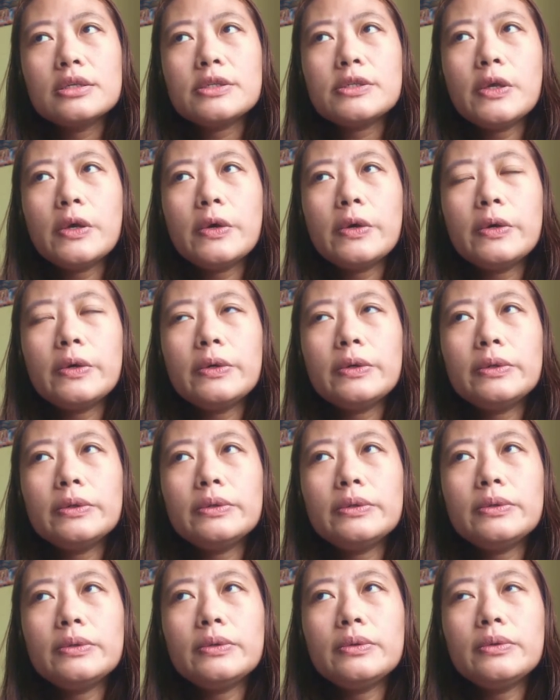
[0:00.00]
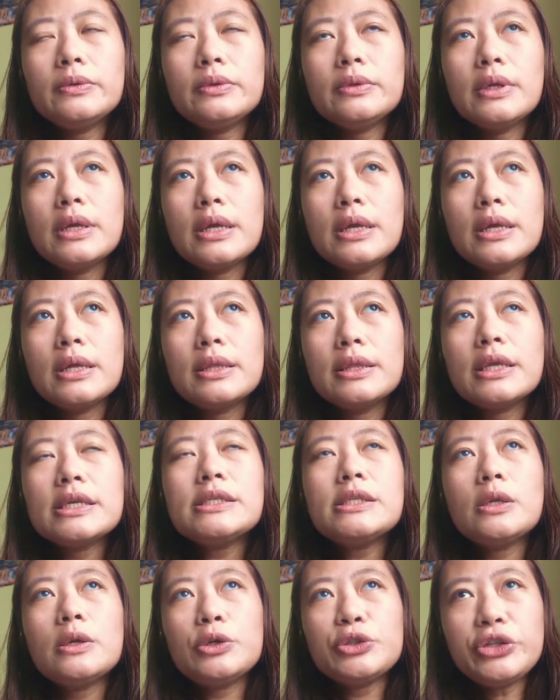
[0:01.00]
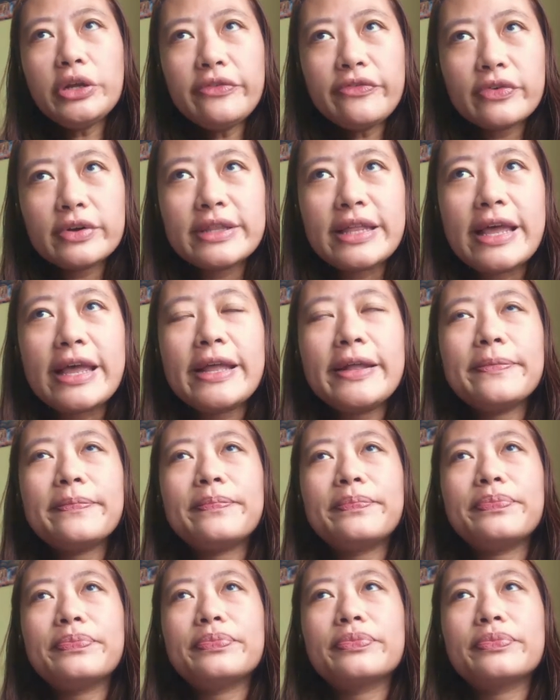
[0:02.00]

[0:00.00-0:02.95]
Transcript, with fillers: So, the solution for that